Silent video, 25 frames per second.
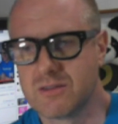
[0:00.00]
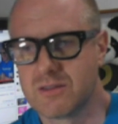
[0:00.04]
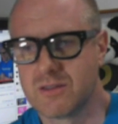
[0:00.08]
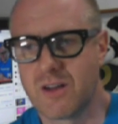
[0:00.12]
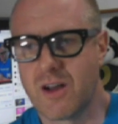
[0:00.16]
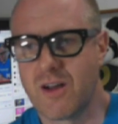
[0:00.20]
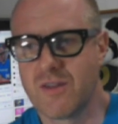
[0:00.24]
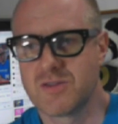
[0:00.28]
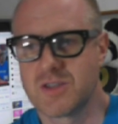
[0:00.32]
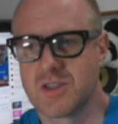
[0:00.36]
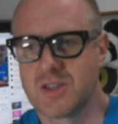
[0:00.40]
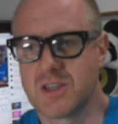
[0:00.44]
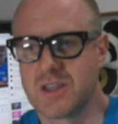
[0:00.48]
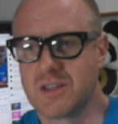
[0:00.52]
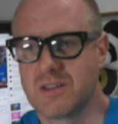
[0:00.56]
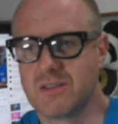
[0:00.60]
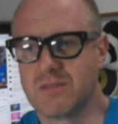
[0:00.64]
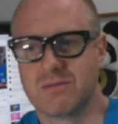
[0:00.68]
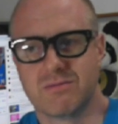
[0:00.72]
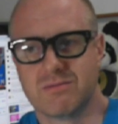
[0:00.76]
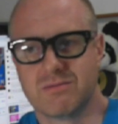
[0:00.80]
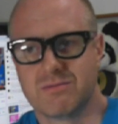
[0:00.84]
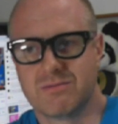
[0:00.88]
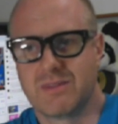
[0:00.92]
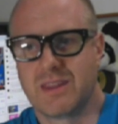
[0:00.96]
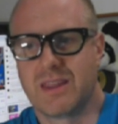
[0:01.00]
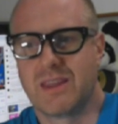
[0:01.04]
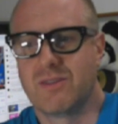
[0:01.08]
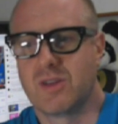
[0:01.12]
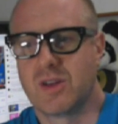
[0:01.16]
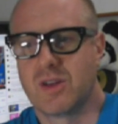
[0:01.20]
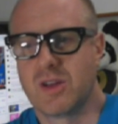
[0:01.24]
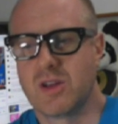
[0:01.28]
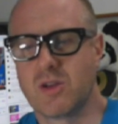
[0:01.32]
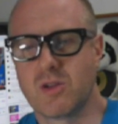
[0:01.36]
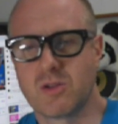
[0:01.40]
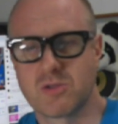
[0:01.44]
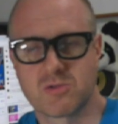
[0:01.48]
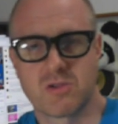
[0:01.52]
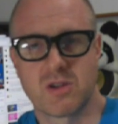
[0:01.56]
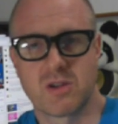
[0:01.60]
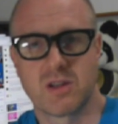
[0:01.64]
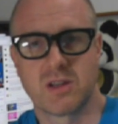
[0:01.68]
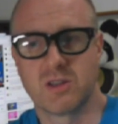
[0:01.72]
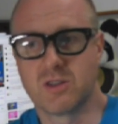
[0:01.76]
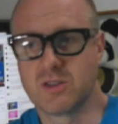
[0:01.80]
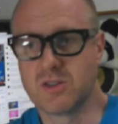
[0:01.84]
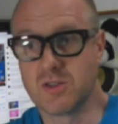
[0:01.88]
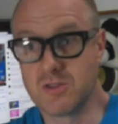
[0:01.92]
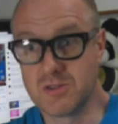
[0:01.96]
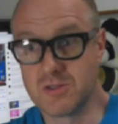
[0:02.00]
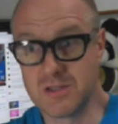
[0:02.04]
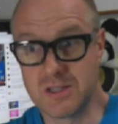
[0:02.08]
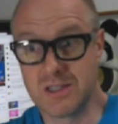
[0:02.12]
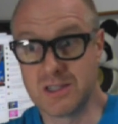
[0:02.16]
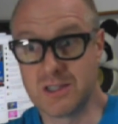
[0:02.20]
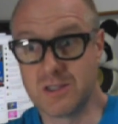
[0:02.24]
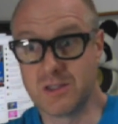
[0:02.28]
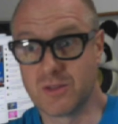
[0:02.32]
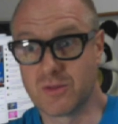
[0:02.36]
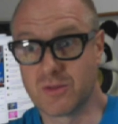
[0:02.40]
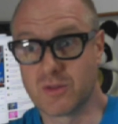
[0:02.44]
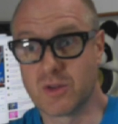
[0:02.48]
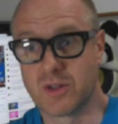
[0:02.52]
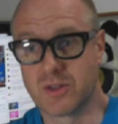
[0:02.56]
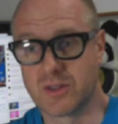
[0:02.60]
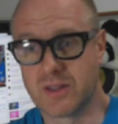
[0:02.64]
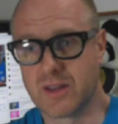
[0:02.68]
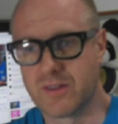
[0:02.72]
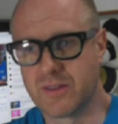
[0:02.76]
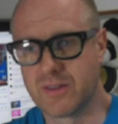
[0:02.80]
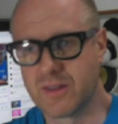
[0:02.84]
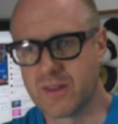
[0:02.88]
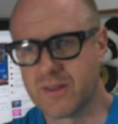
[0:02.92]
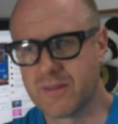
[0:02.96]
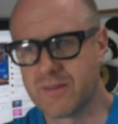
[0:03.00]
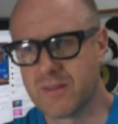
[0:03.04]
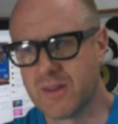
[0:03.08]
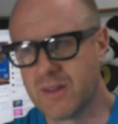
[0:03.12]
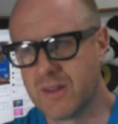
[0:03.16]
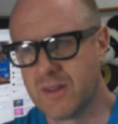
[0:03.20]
I've seen, even in Australia and New Zealand, you've got down there.